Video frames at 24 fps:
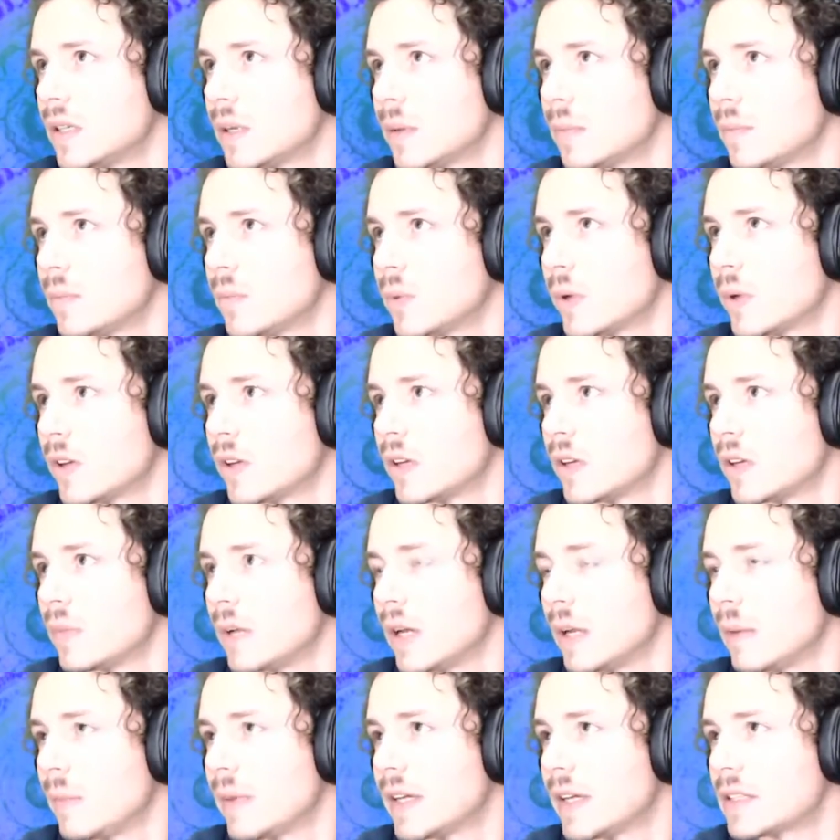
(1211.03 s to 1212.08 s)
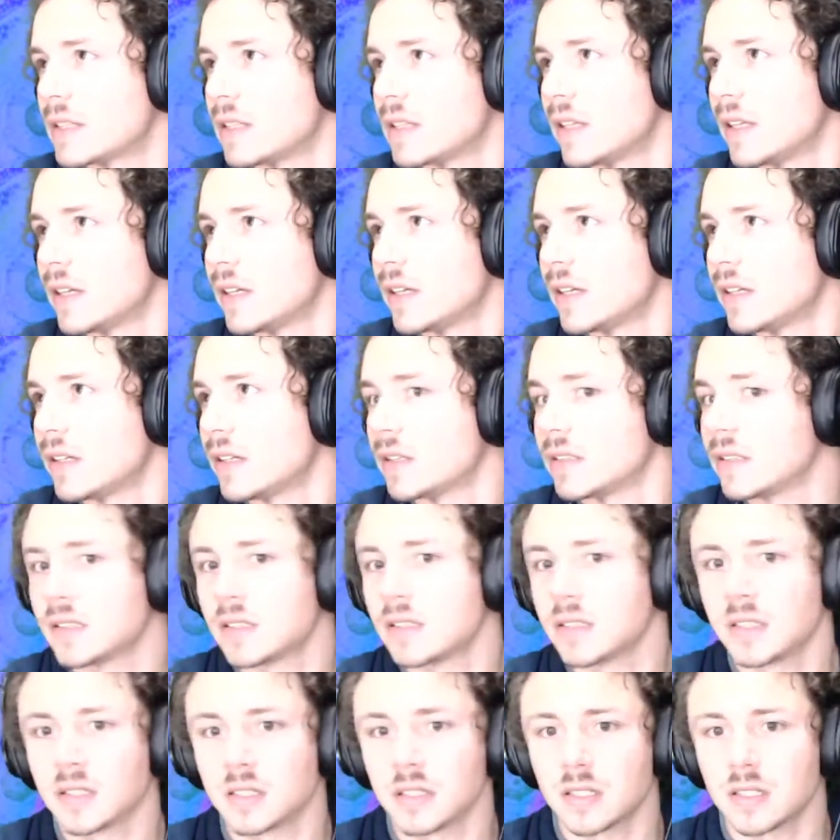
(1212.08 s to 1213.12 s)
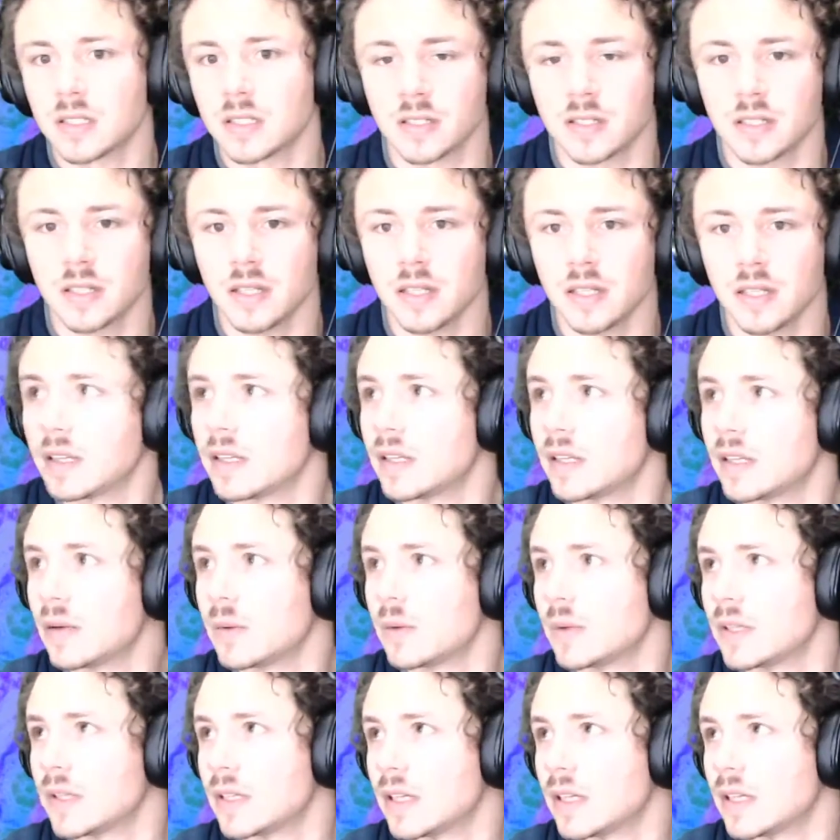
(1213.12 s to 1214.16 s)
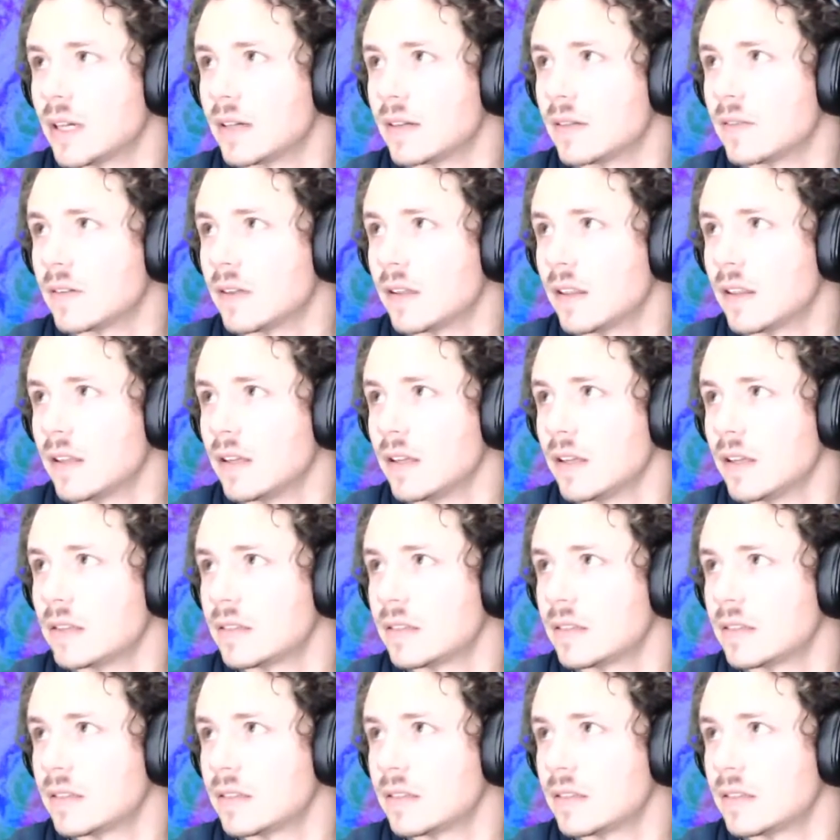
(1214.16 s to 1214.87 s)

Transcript: we have to unbypass the layer. Okay, and now we have a thing.